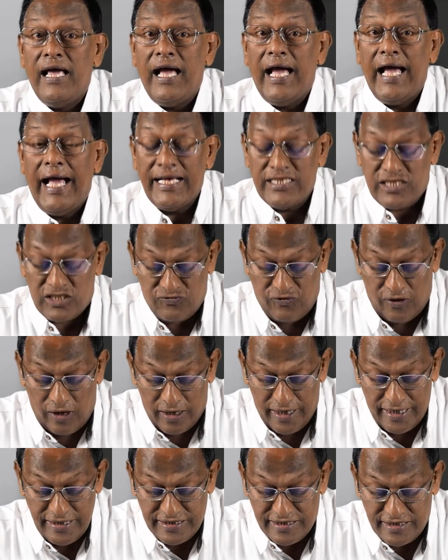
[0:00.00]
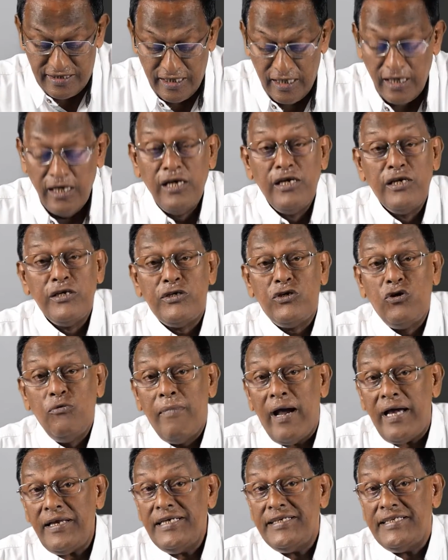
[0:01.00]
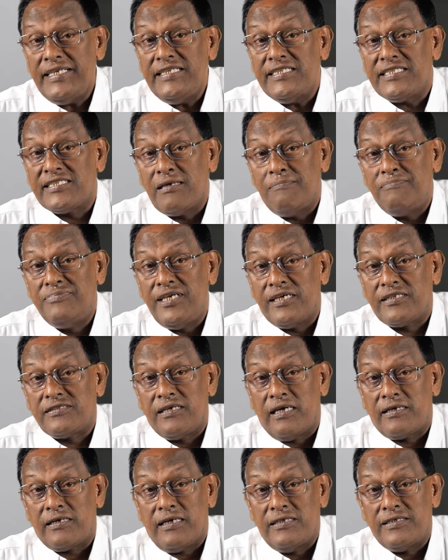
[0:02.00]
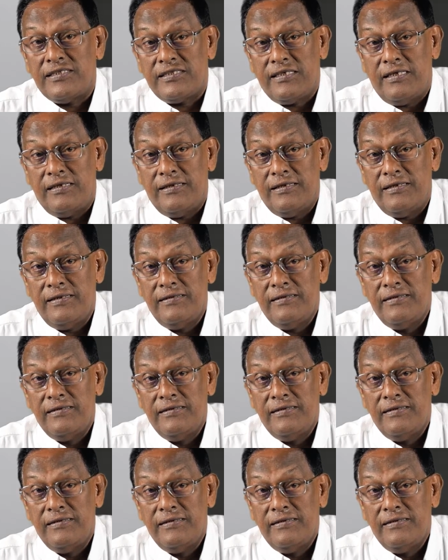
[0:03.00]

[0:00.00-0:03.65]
as far as humanities subjects are concerned.